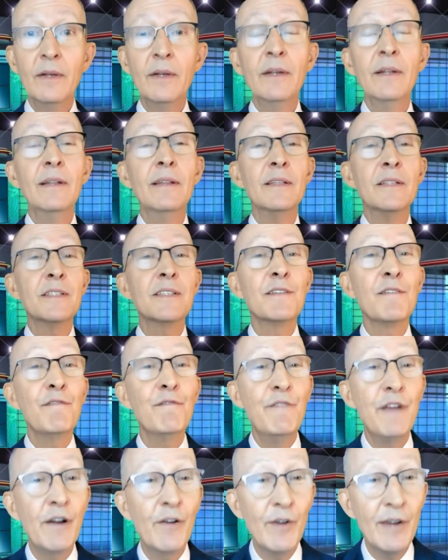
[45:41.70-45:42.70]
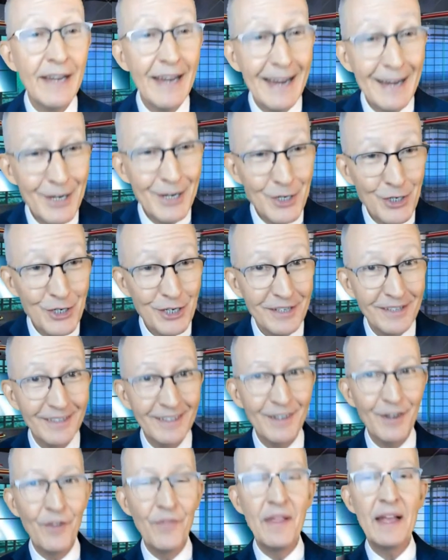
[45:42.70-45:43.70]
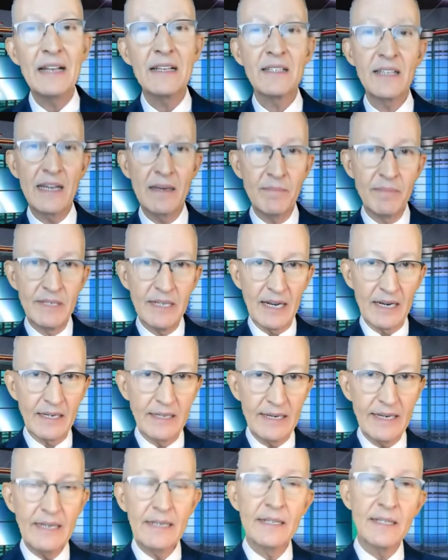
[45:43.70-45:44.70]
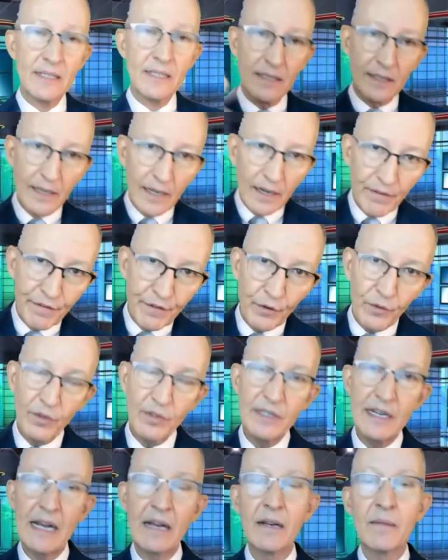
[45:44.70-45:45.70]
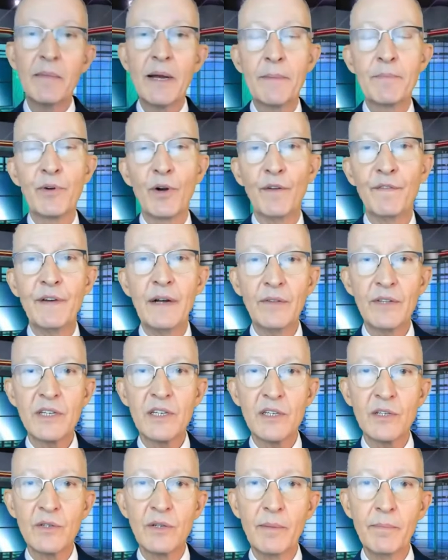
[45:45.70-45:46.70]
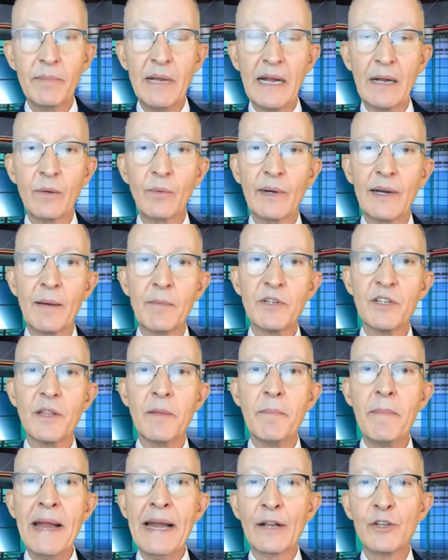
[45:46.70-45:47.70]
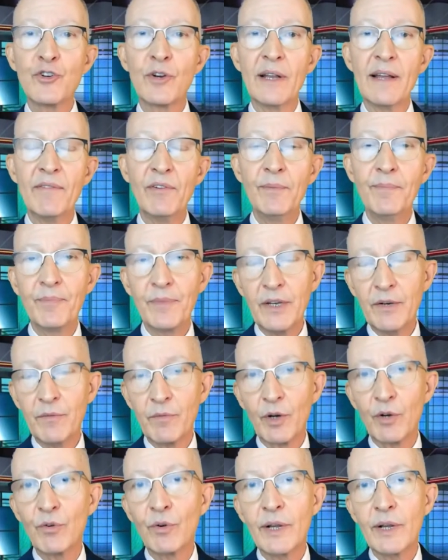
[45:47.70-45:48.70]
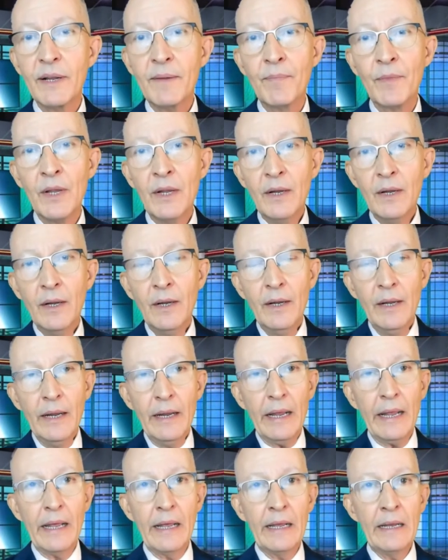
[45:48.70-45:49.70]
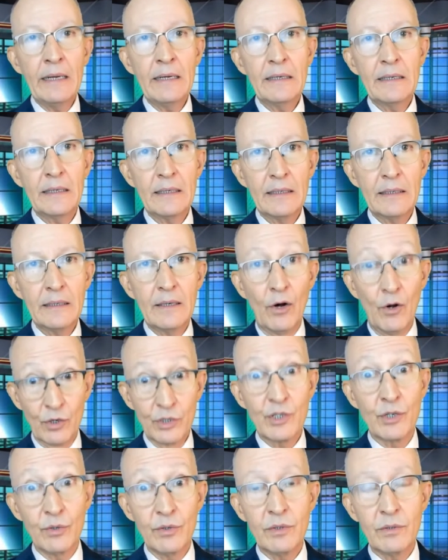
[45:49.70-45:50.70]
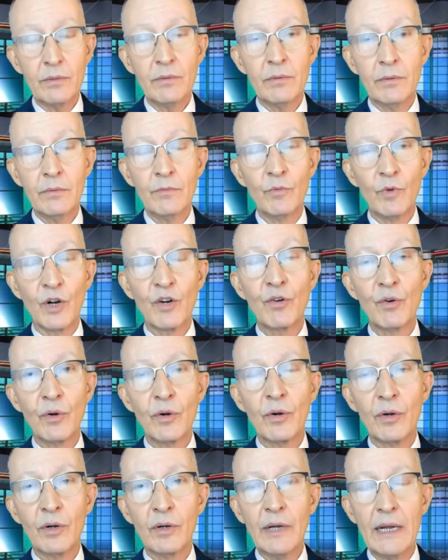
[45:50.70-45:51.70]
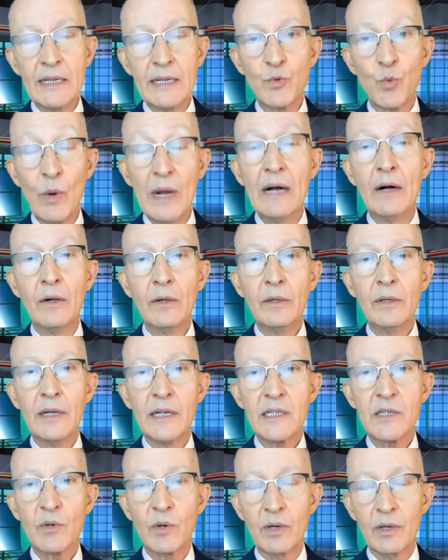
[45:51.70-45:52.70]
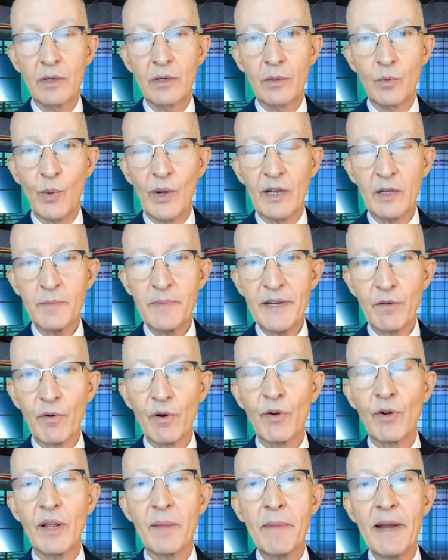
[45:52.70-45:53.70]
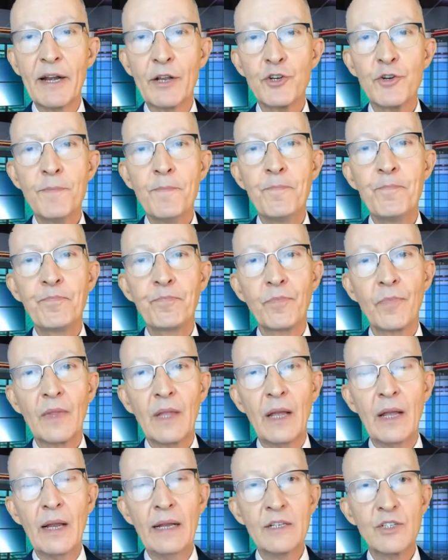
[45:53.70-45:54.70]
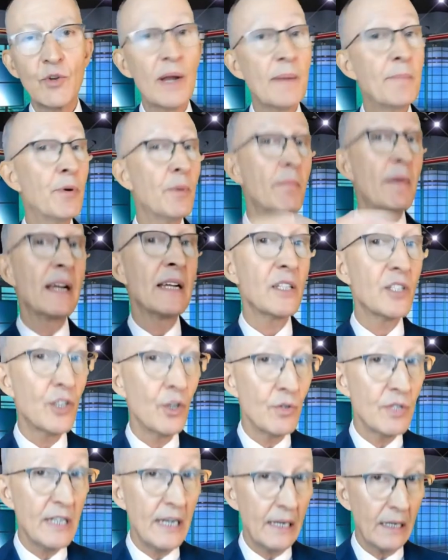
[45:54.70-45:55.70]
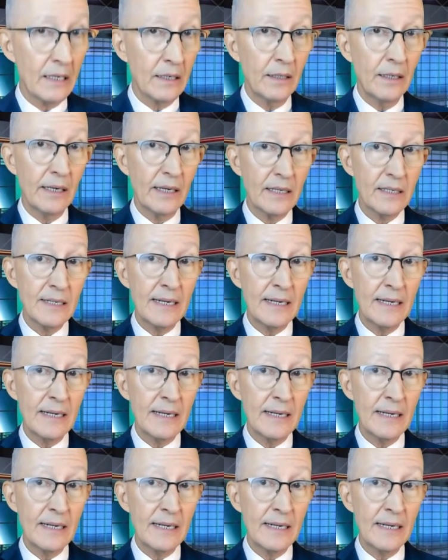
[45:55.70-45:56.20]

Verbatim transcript: This is a variation on that same technique. This is a little further down in my profile. This is back when I was on the manager level in recruiting and uh, also recruiter as well as while well as being a recruiting manager. And so I put my associated clients.